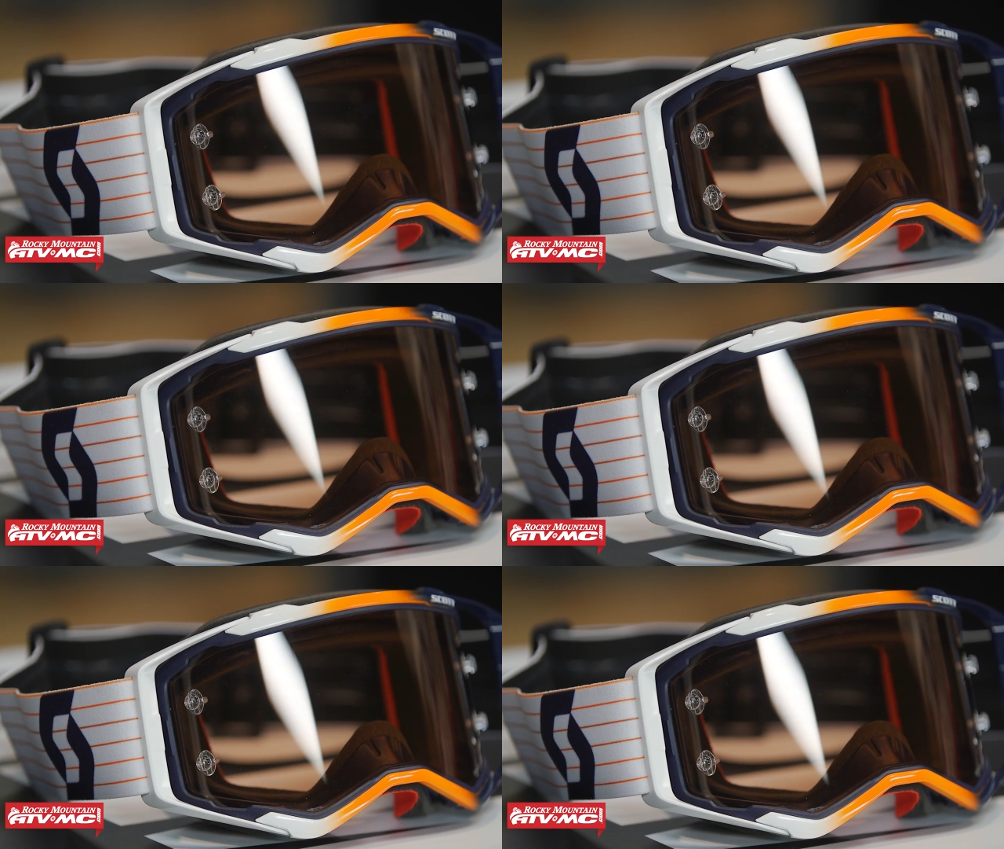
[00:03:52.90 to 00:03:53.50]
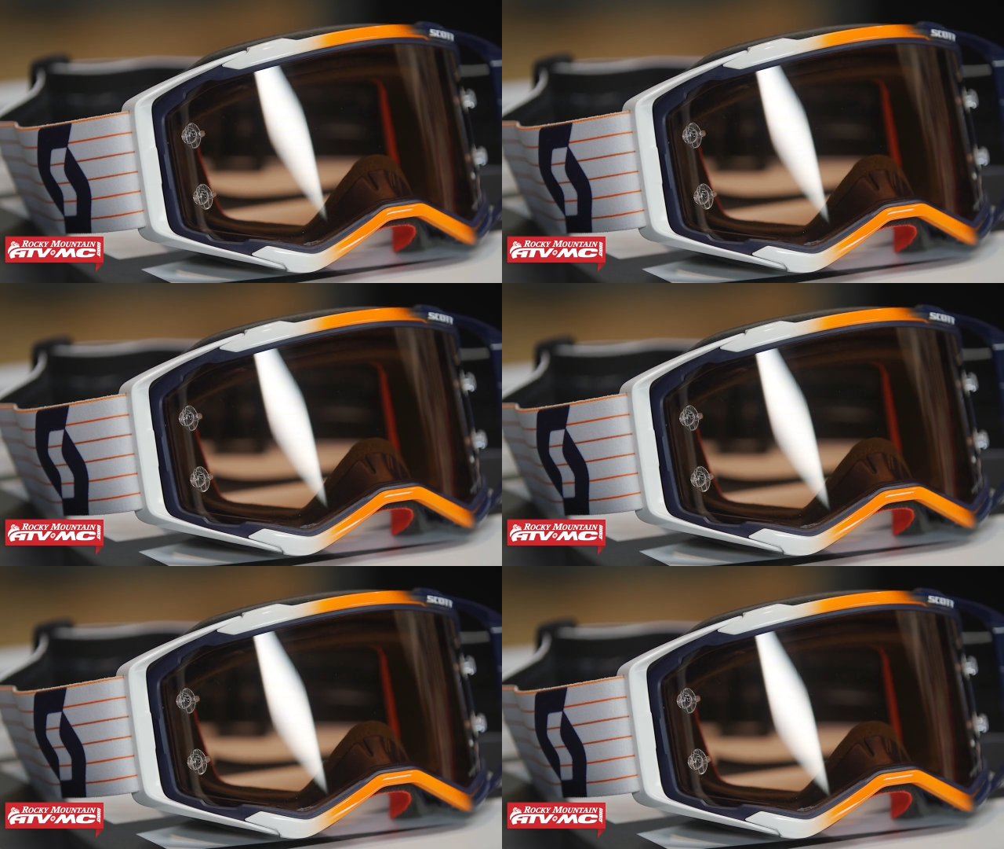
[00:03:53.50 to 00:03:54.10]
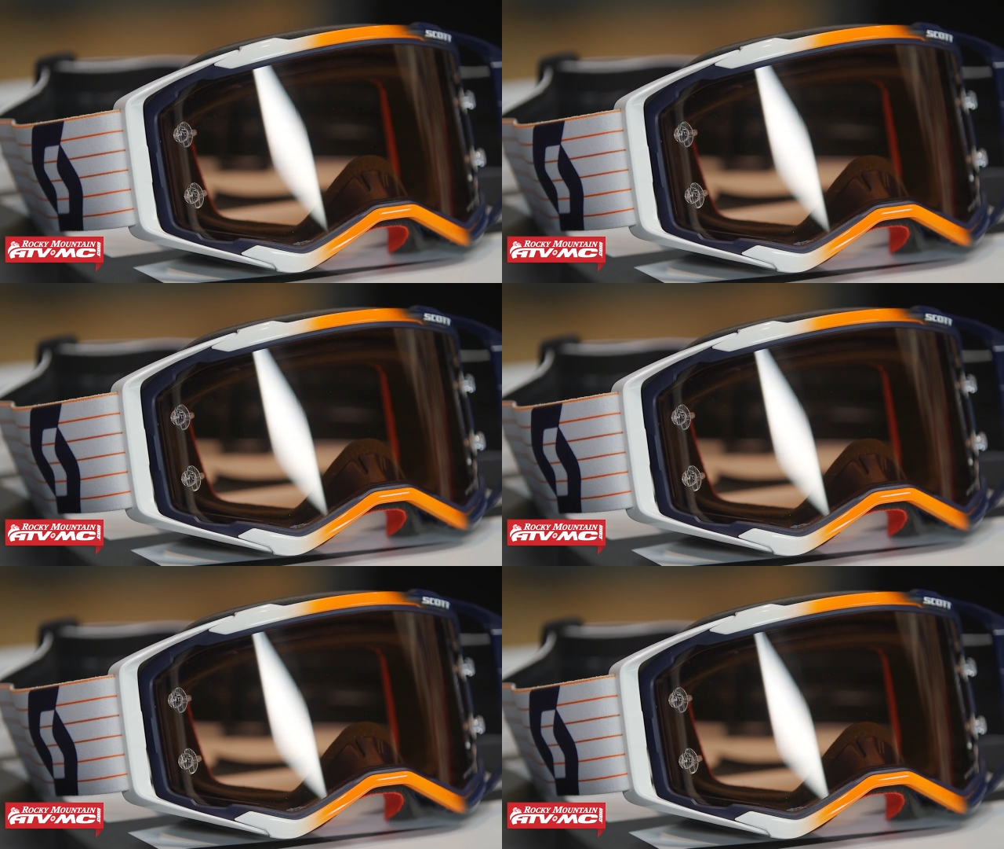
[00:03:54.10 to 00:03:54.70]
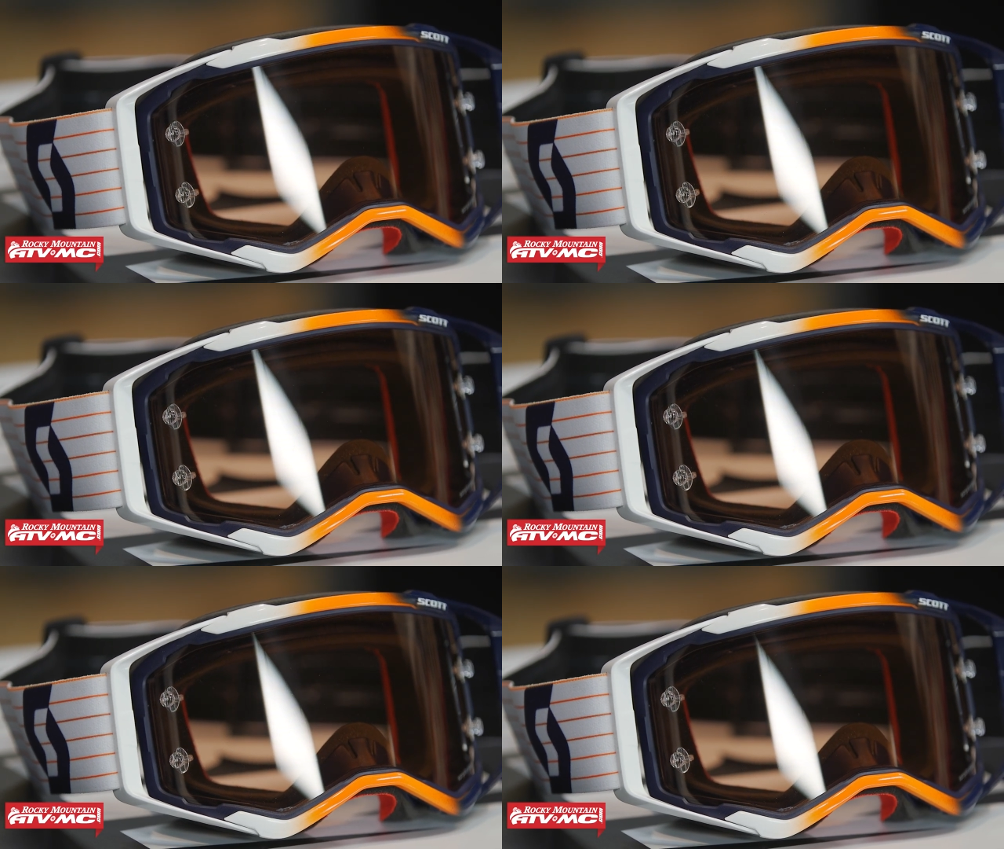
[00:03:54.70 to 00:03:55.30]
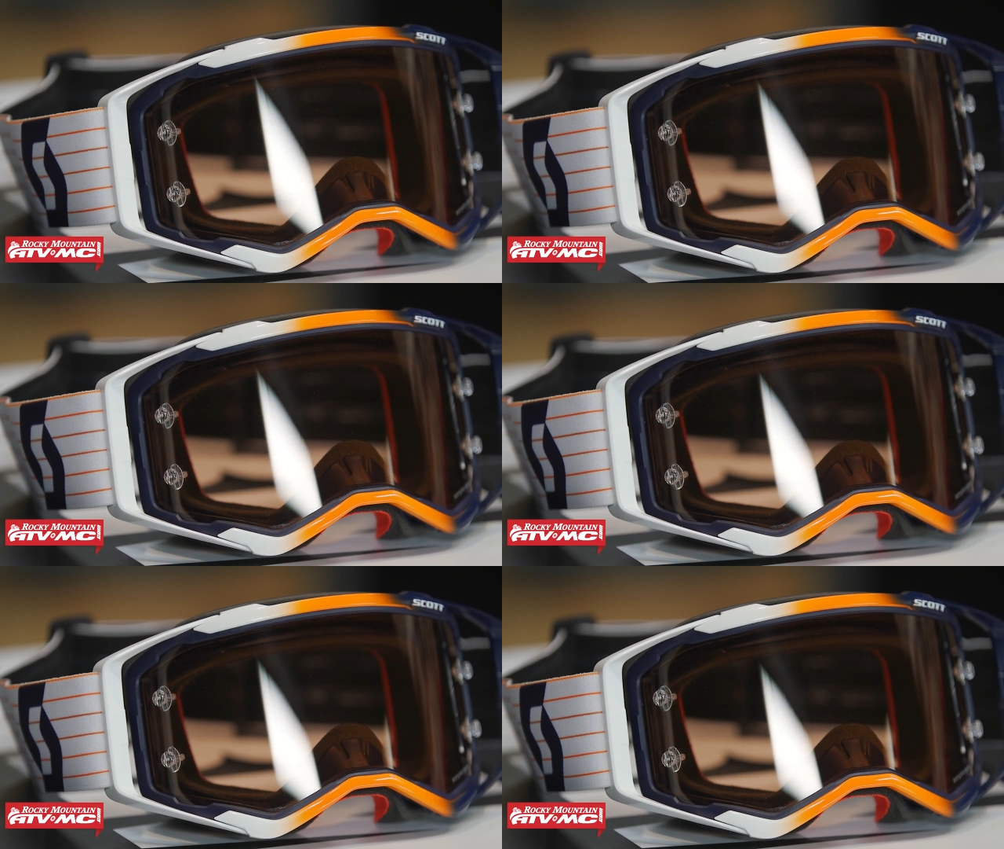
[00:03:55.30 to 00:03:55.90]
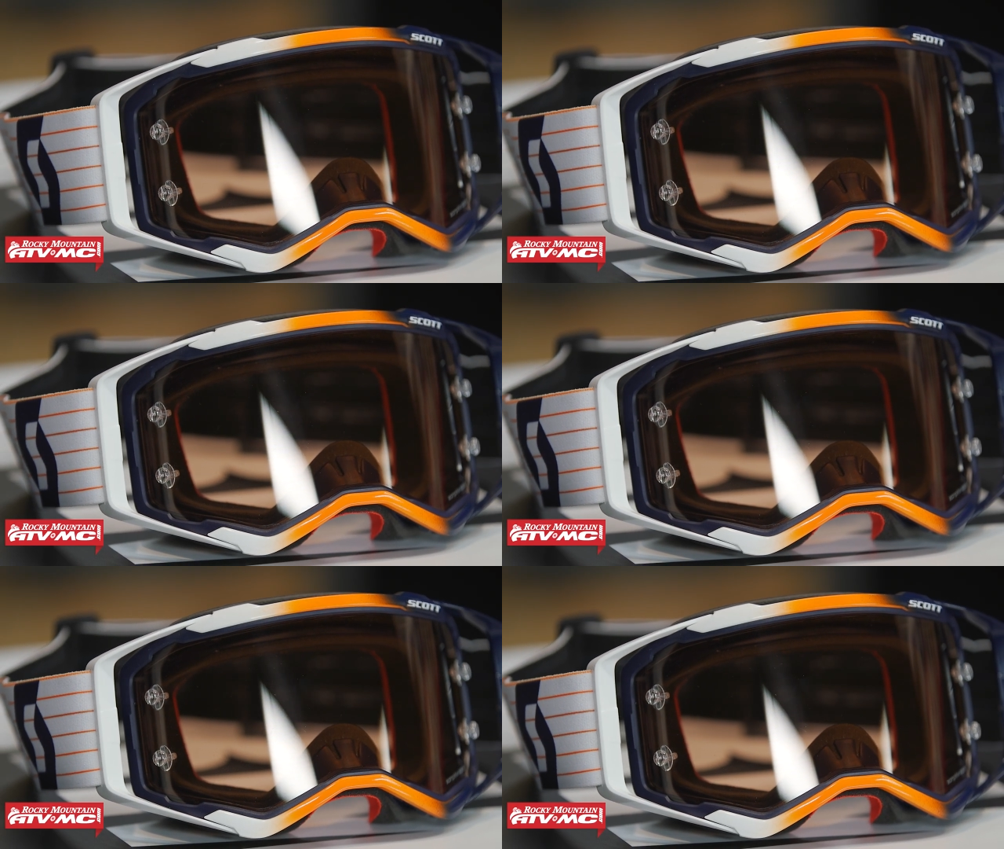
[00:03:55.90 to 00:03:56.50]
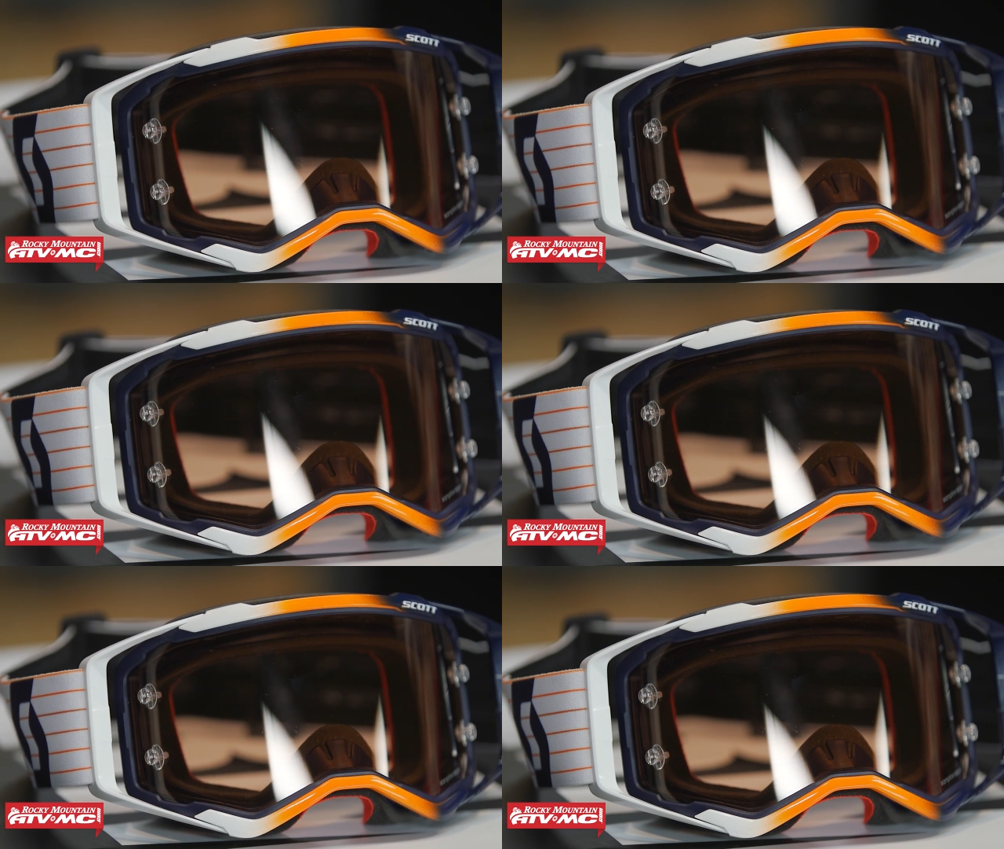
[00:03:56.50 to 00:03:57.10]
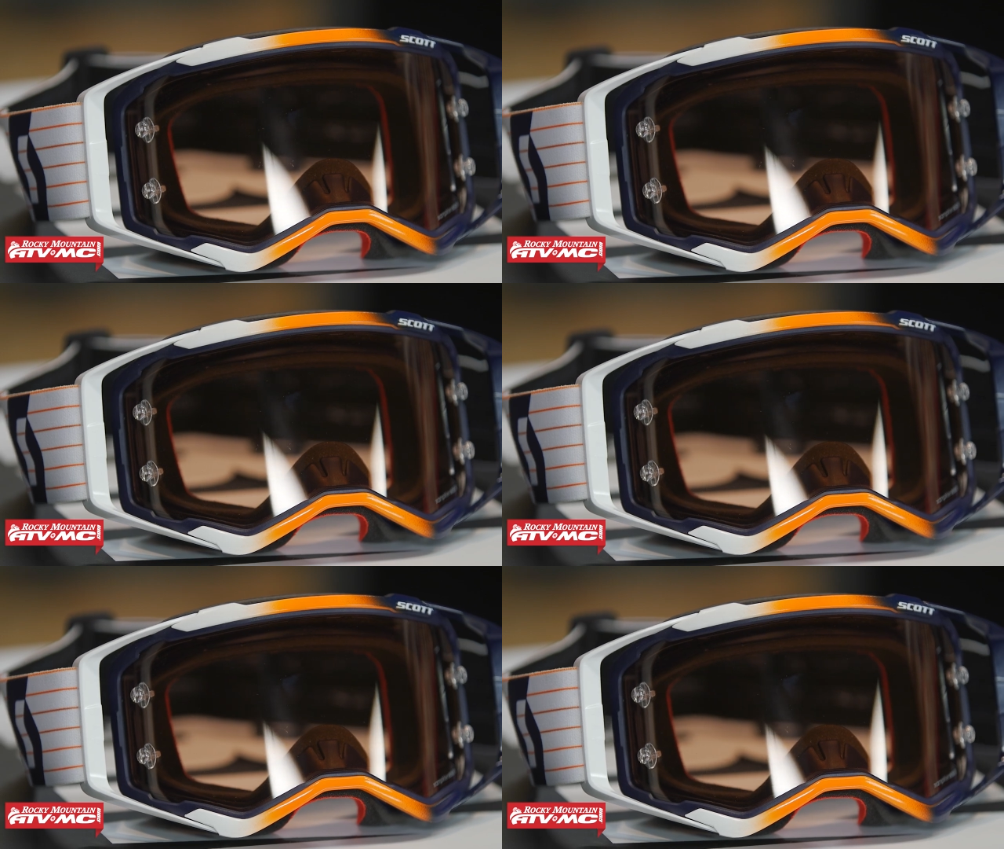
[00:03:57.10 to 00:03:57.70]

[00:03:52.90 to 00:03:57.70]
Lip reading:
Nobody's mouth can be seen.